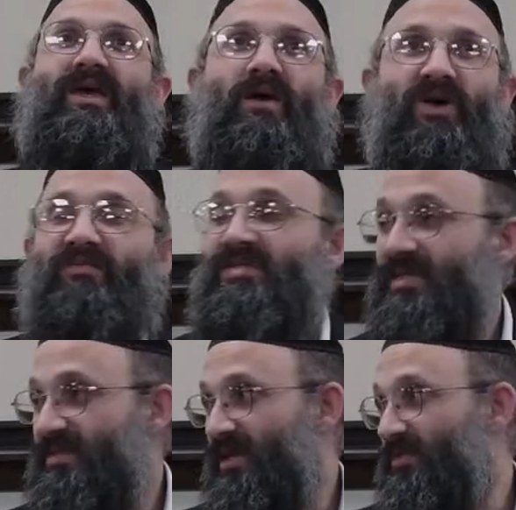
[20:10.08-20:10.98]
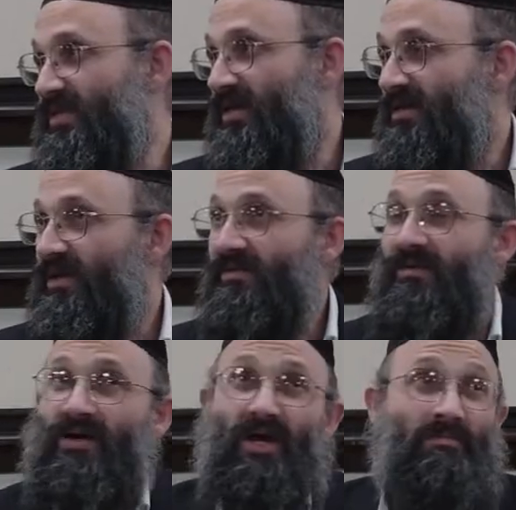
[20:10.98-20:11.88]
However, says the Arizal, there are
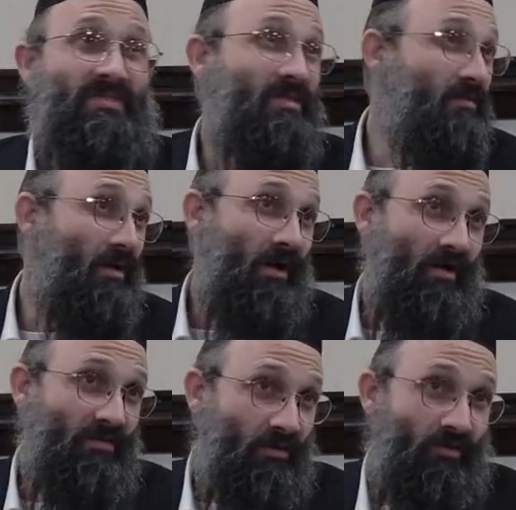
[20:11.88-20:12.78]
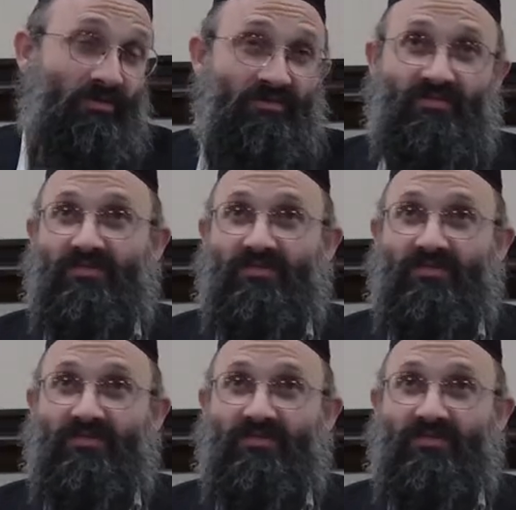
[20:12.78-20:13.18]
times, although